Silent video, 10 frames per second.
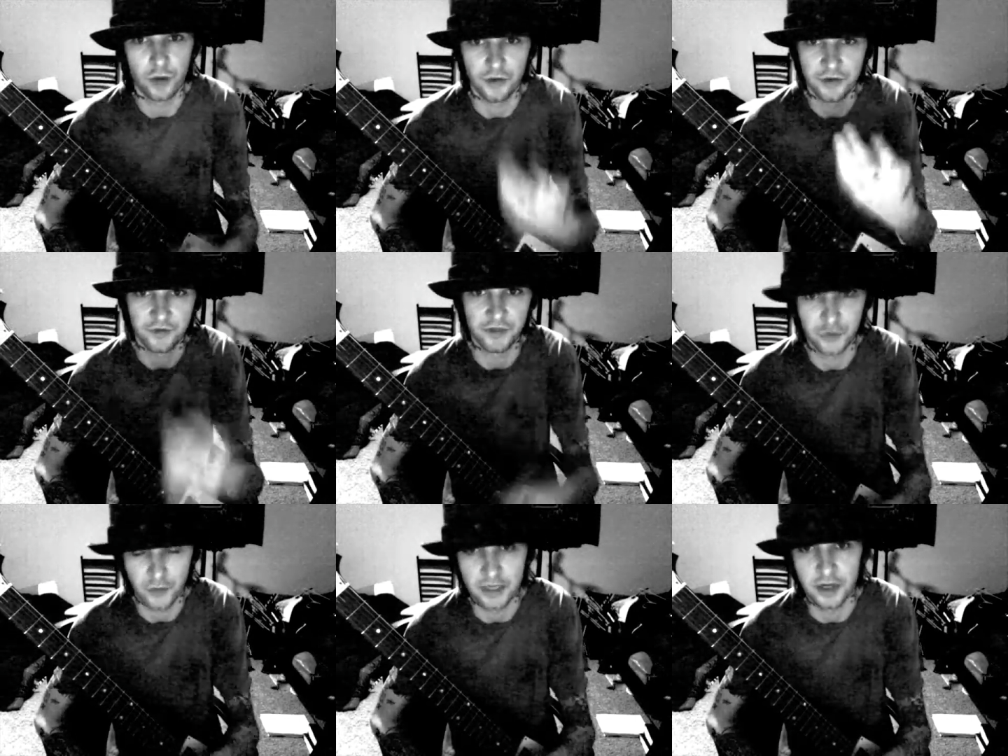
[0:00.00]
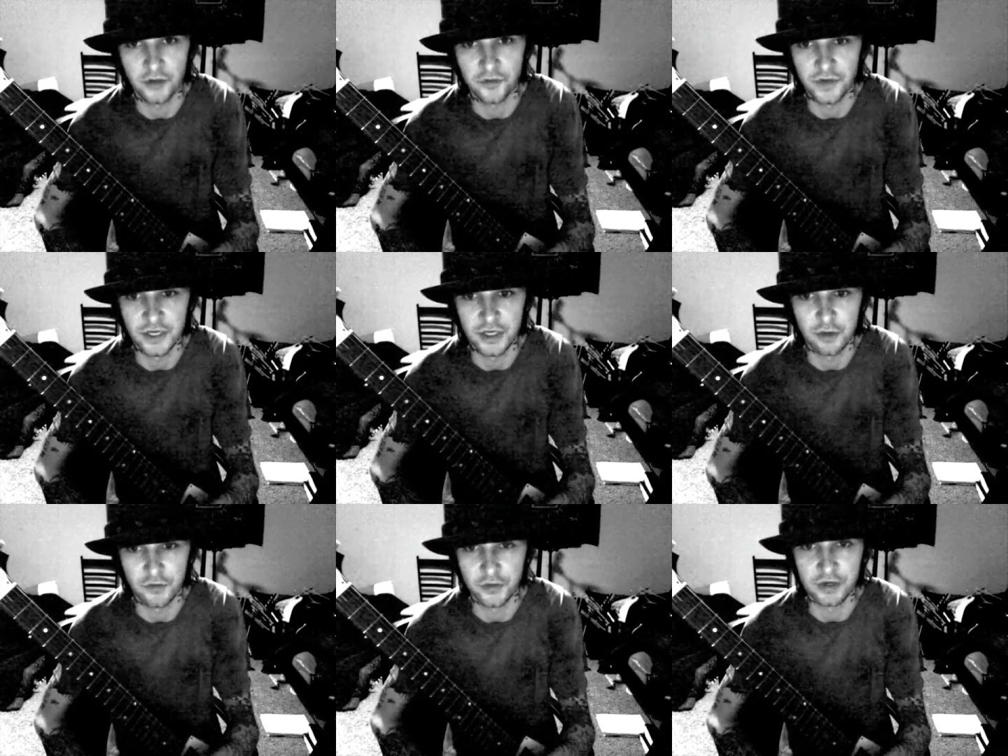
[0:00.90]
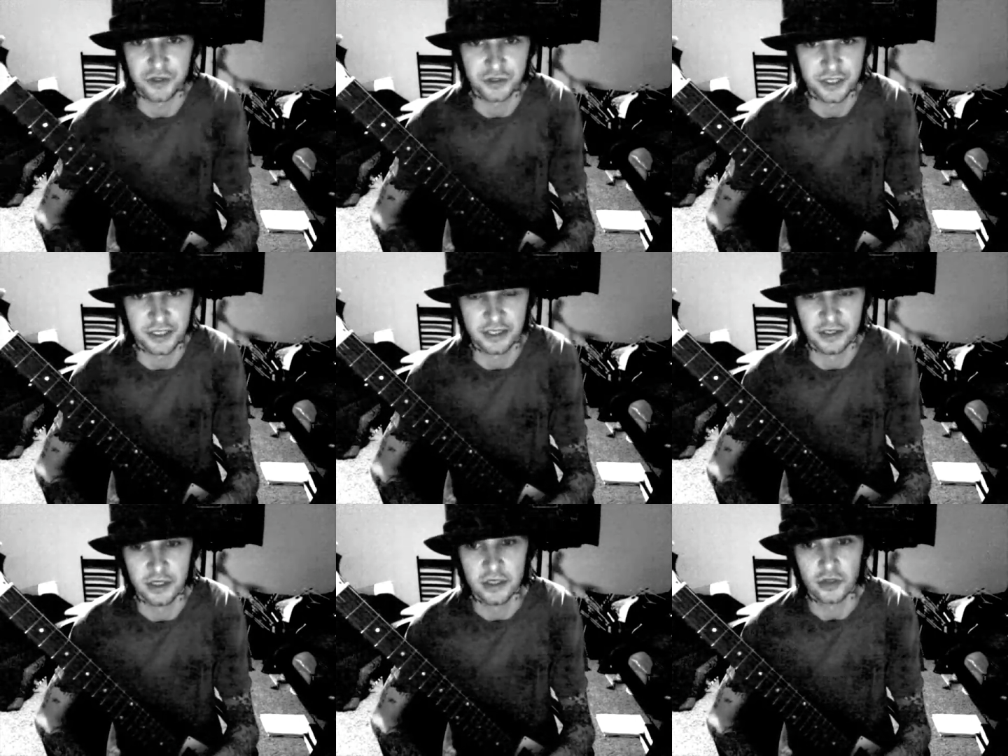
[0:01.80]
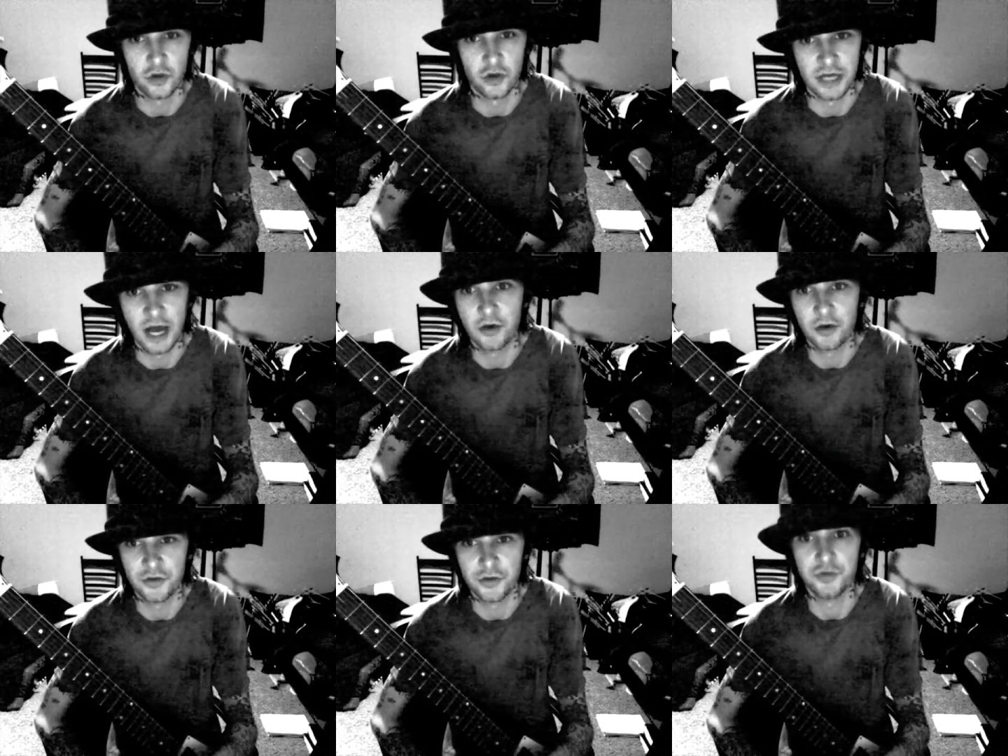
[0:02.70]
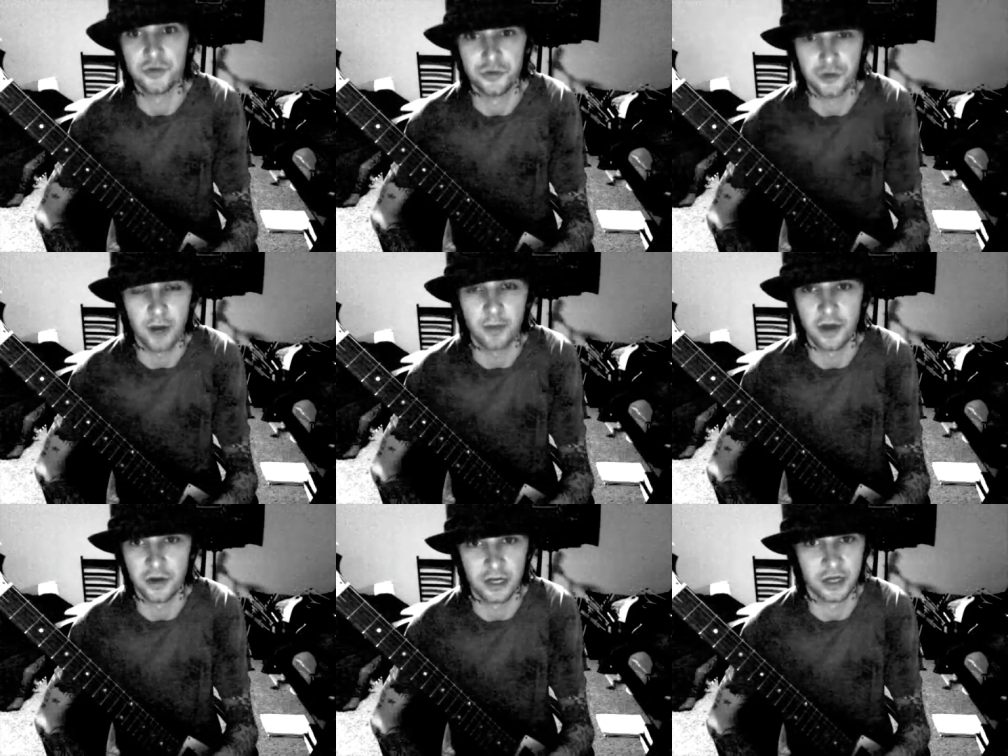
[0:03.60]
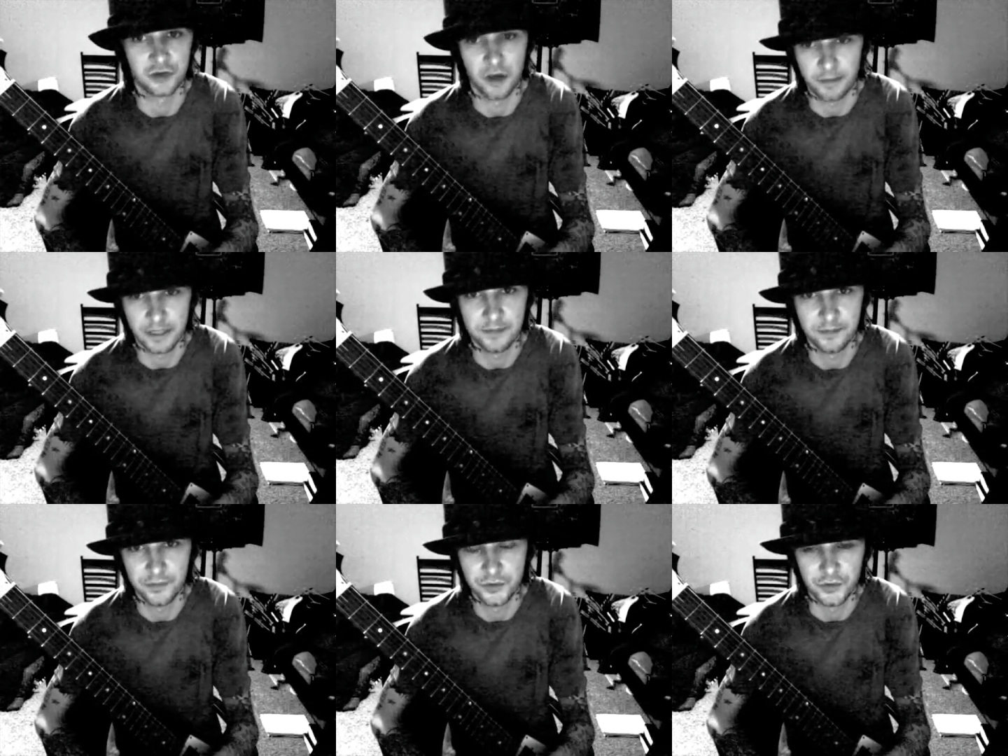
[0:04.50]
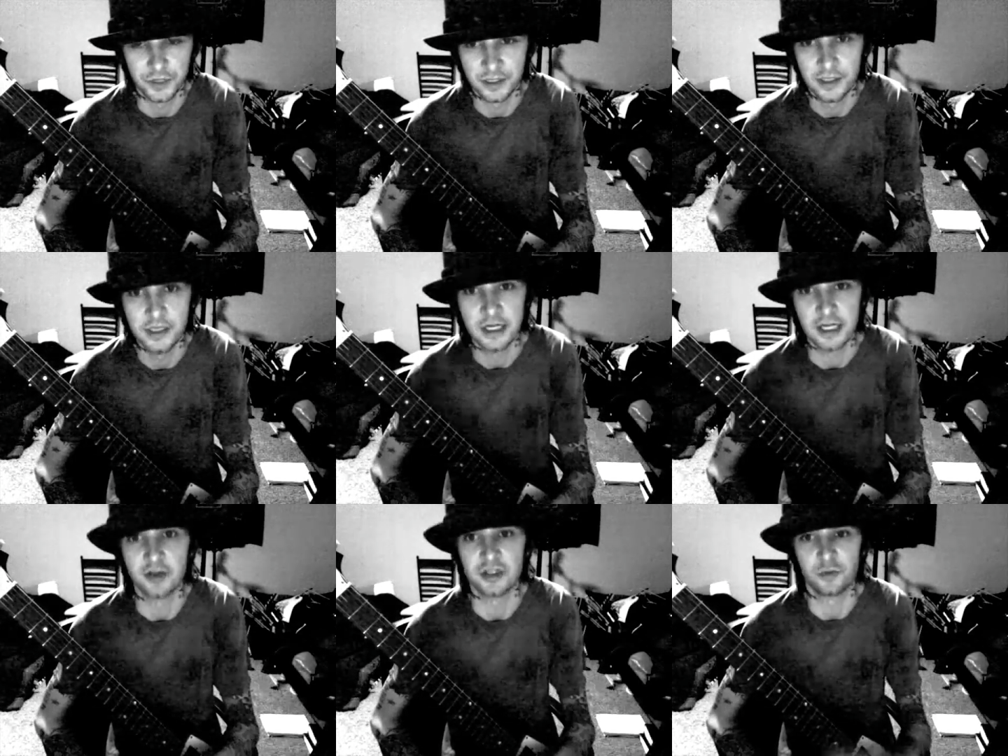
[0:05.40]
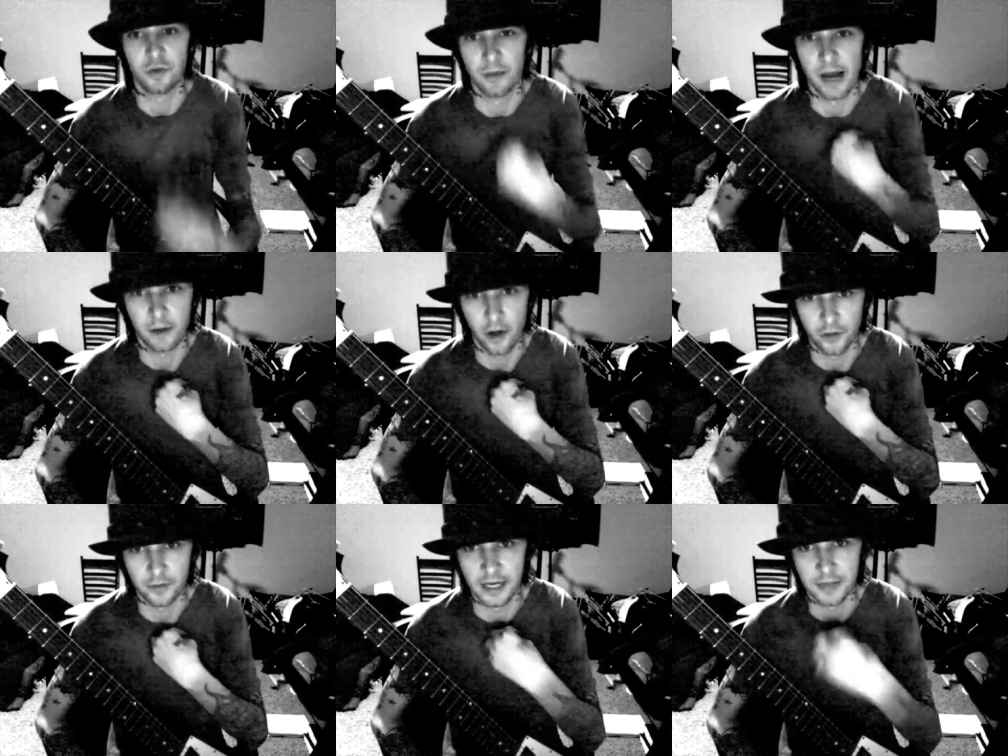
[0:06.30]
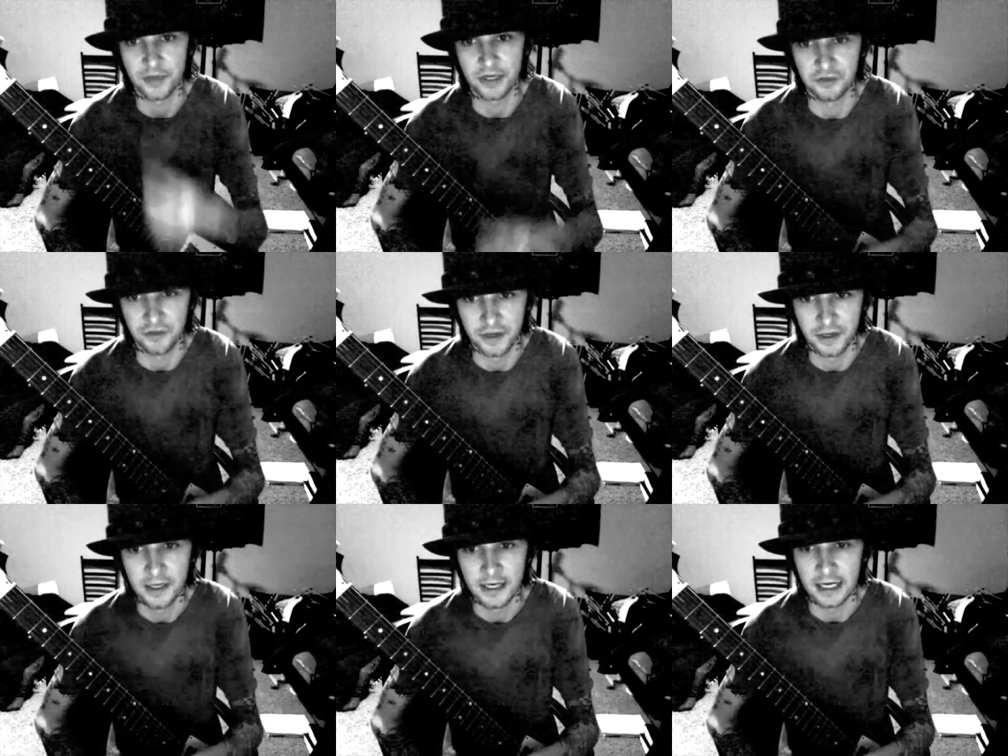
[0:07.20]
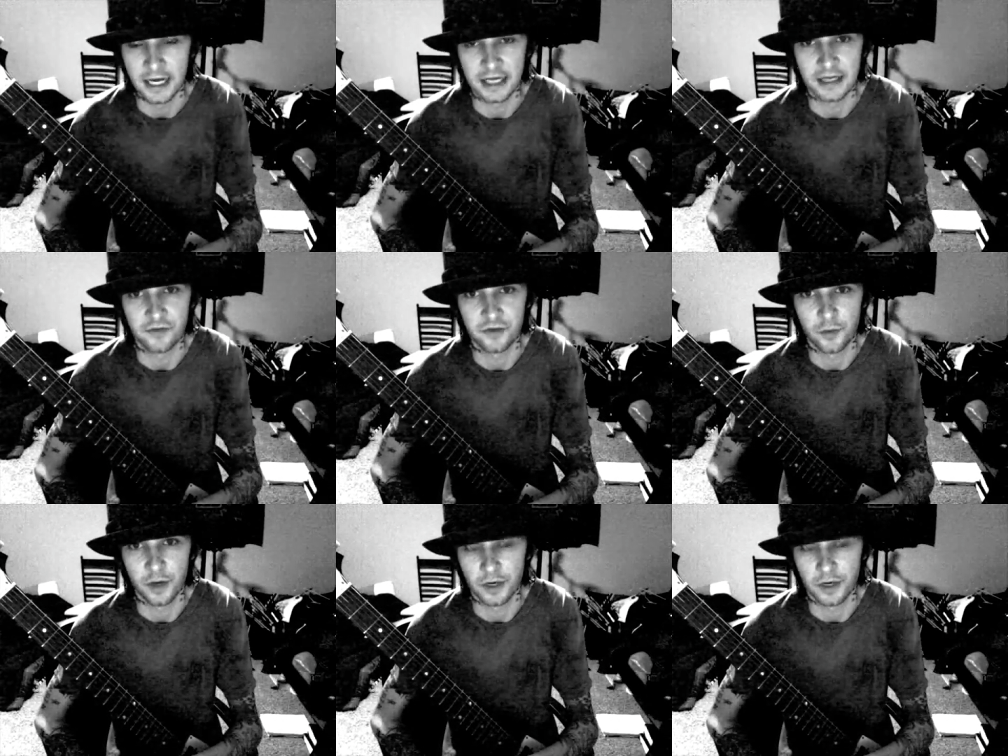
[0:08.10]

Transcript: definitely create another video if you're interested in learning how to tune to drop like a drop B tuning. It is what my other band plays in, and I can definitely walk